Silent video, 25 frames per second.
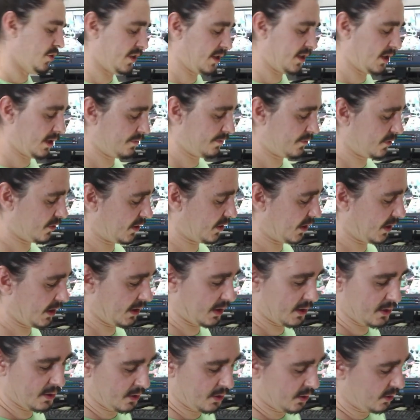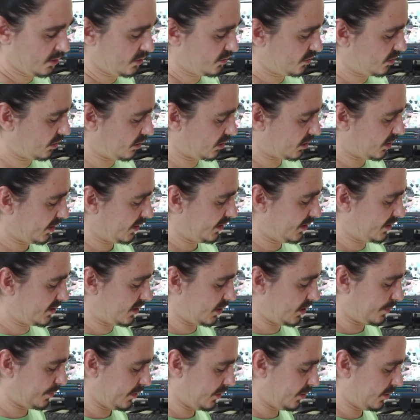after that. So I'll clean this
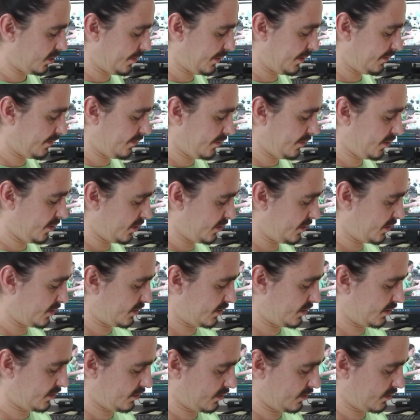up a little bit first.